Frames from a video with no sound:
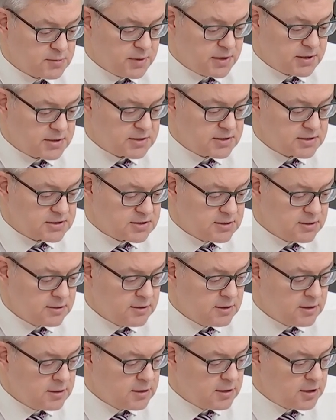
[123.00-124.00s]
parties
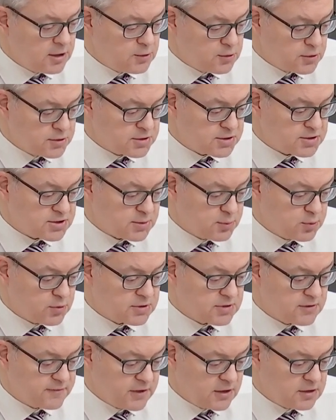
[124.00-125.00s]
in order to
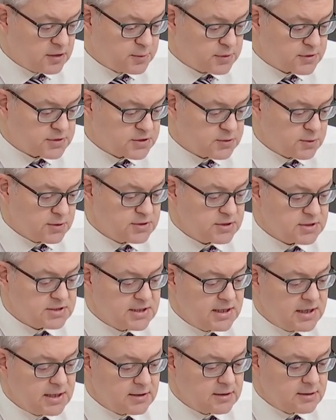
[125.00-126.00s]
support developers to
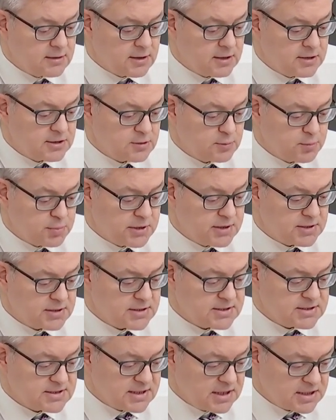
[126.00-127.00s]
undertake and complete
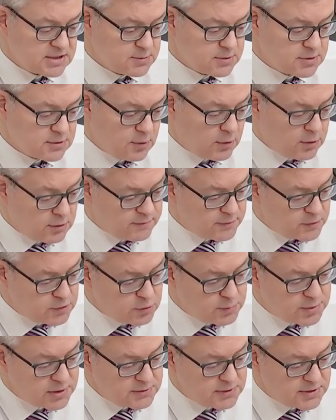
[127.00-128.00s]
assessment of
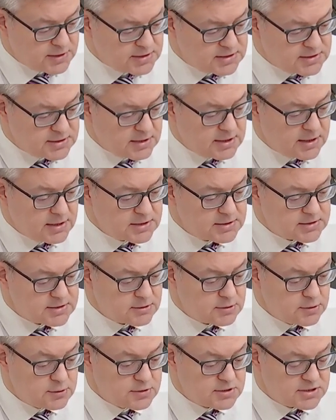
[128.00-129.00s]
new buildings
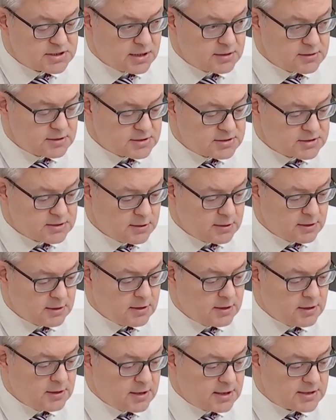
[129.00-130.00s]
against the new standards
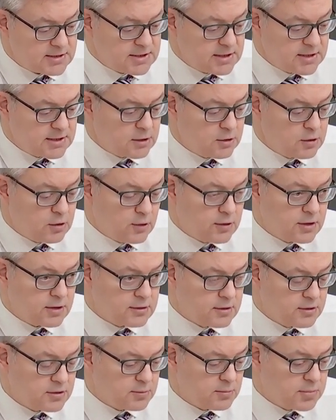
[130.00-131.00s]
had taken longer
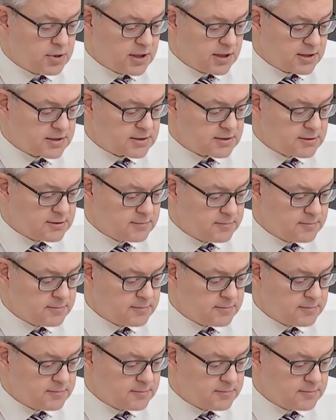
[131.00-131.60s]
than planned.